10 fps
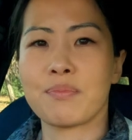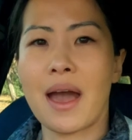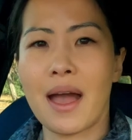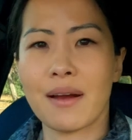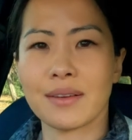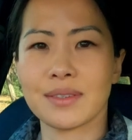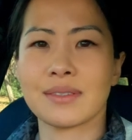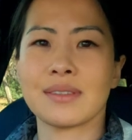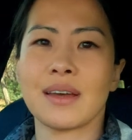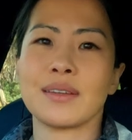of
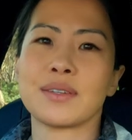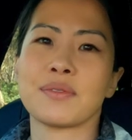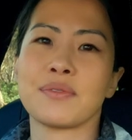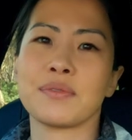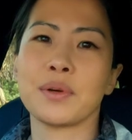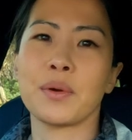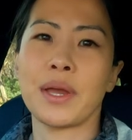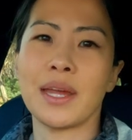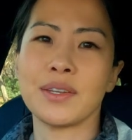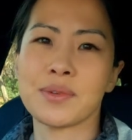parrots that flew
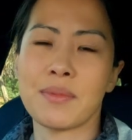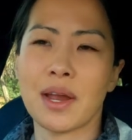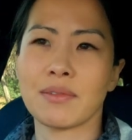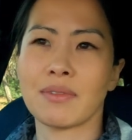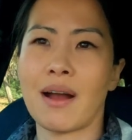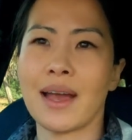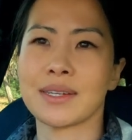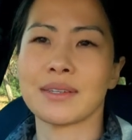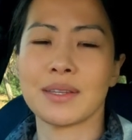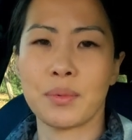into my
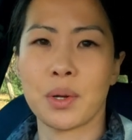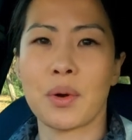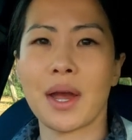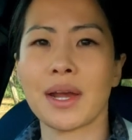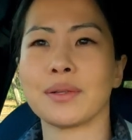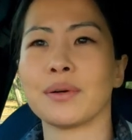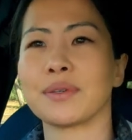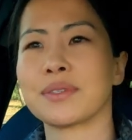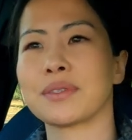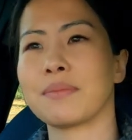right and they were quite
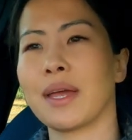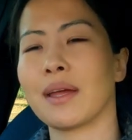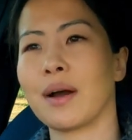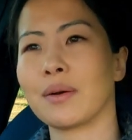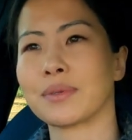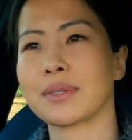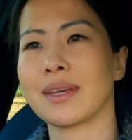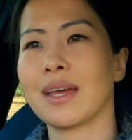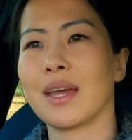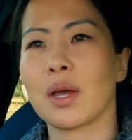close to me, and I was
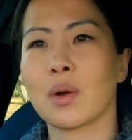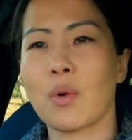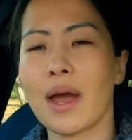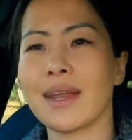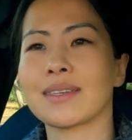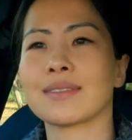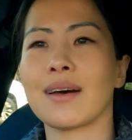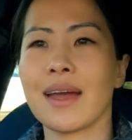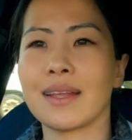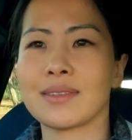quite
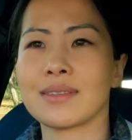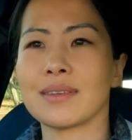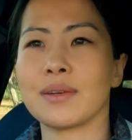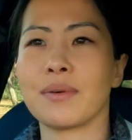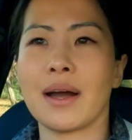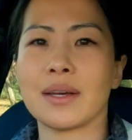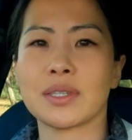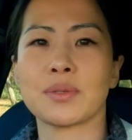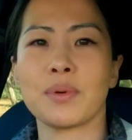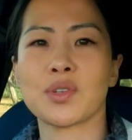excited to
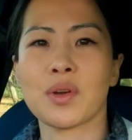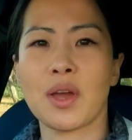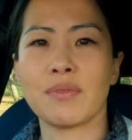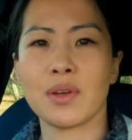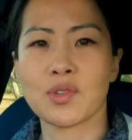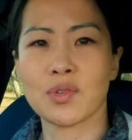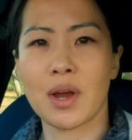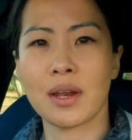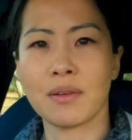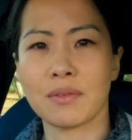switch over and
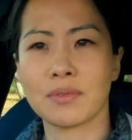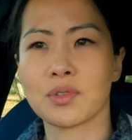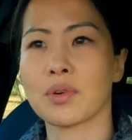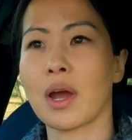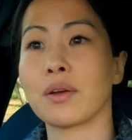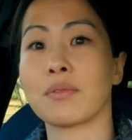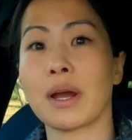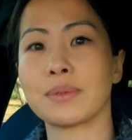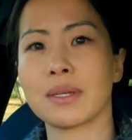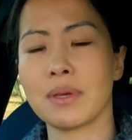try to
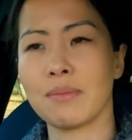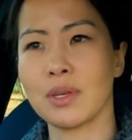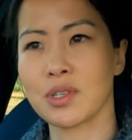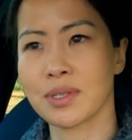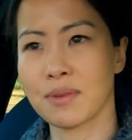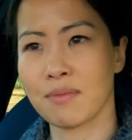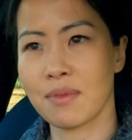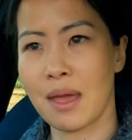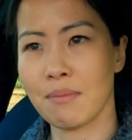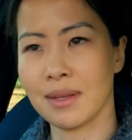grab some images of
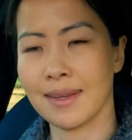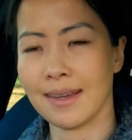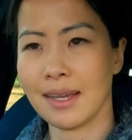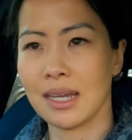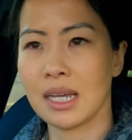them. And